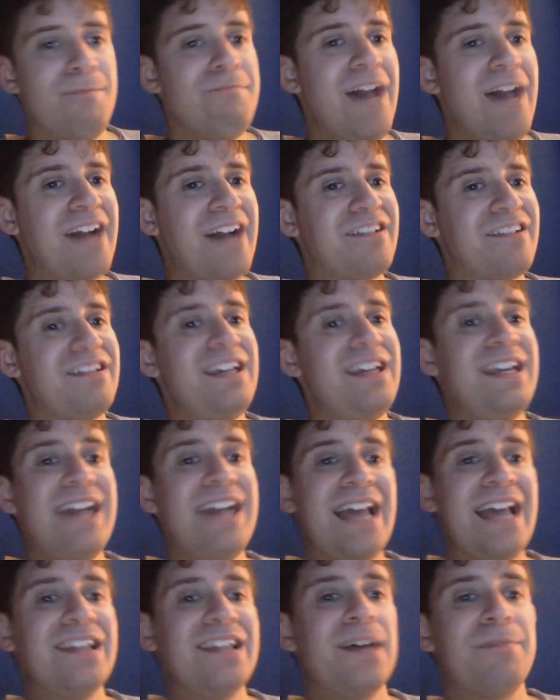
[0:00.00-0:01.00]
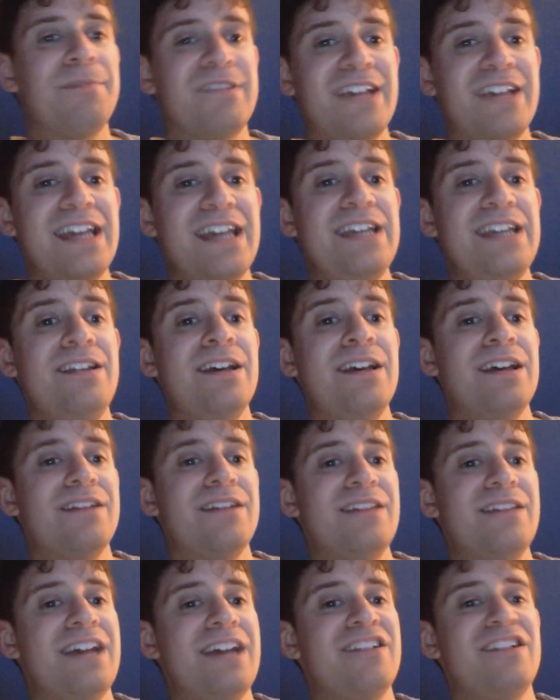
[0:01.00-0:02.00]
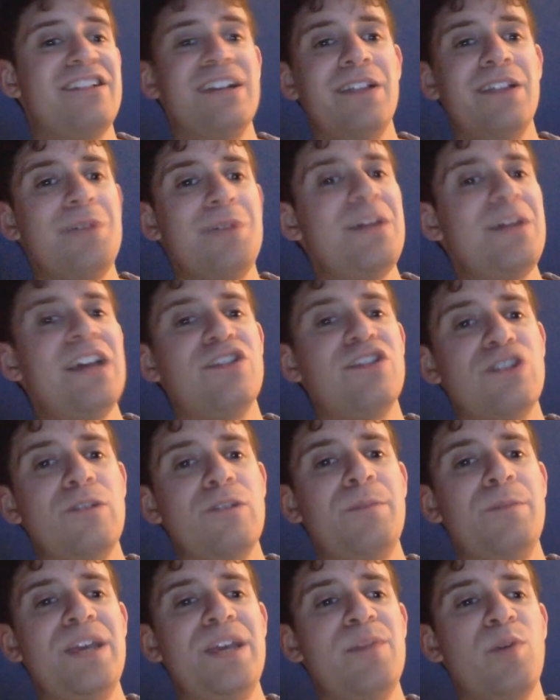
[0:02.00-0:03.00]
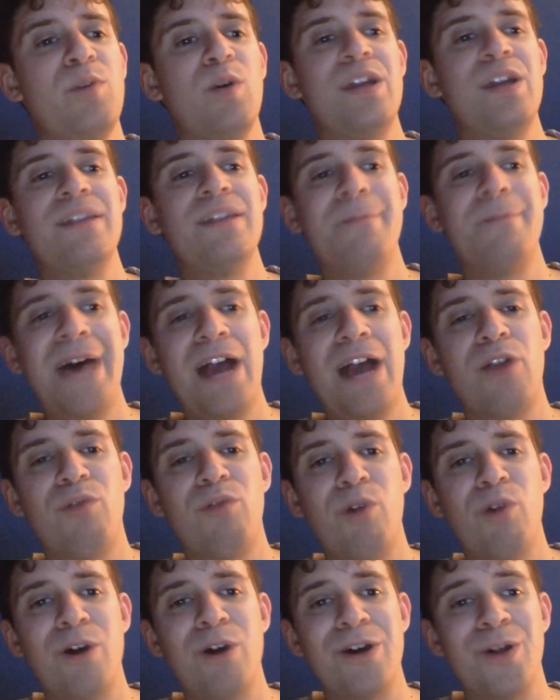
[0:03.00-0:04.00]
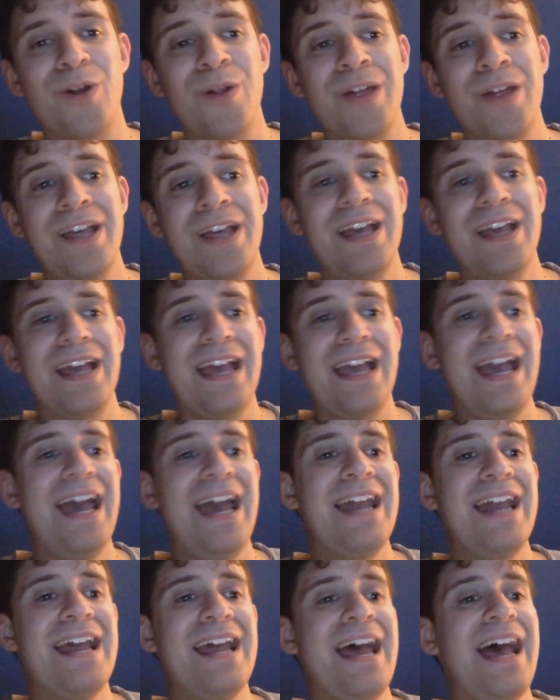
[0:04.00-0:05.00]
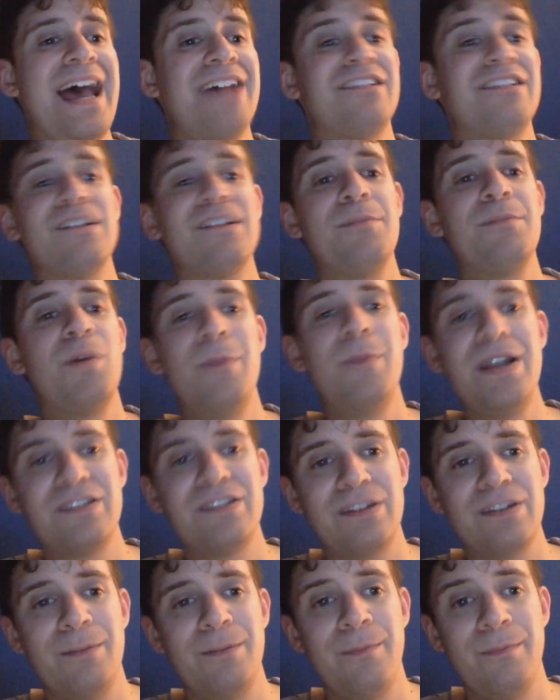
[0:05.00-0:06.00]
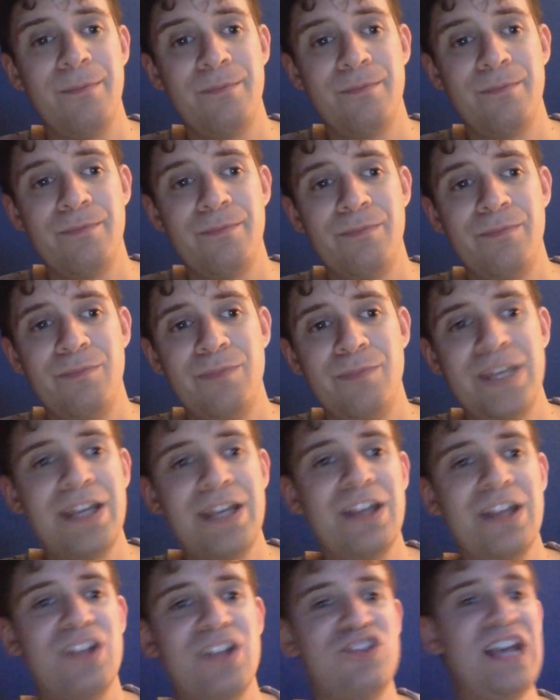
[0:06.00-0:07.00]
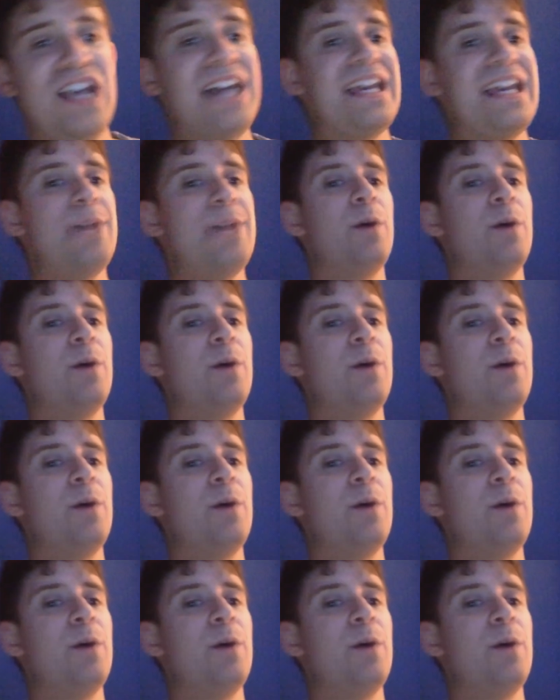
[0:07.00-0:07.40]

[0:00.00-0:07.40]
Maxxine ended up saying that she eliminated two people in the Battle Royal and has some momentum. Chad Gable